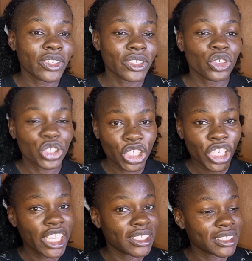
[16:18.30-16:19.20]
or crochet
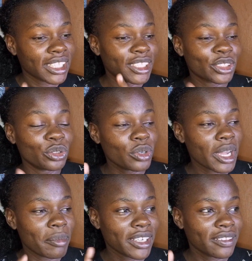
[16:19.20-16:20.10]
hairstyles do
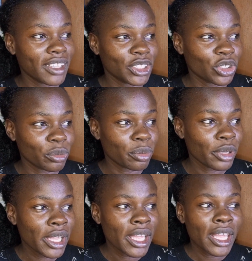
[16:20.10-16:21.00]
come at the top.
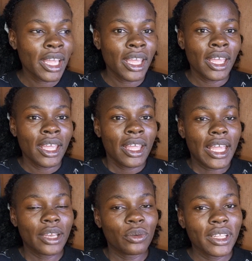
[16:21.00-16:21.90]

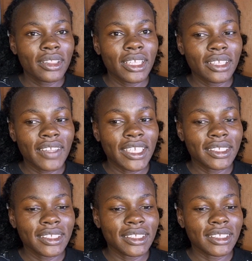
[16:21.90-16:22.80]
And one thing that
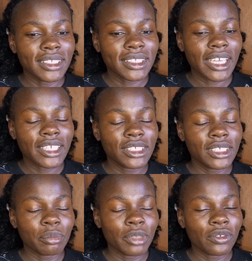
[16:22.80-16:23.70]
is
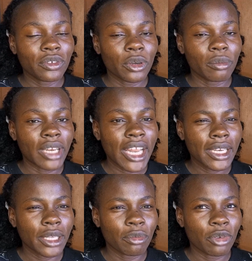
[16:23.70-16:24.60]
discouraging me from
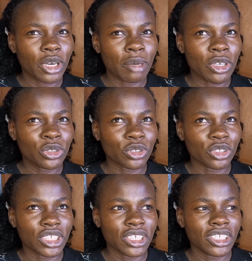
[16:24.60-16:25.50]
learning more about
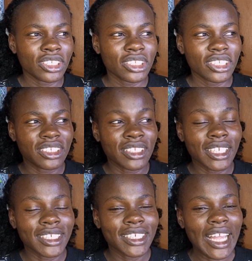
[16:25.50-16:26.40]
crochets is
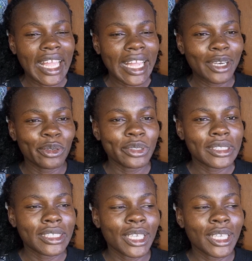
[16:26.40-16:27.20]
that I cannot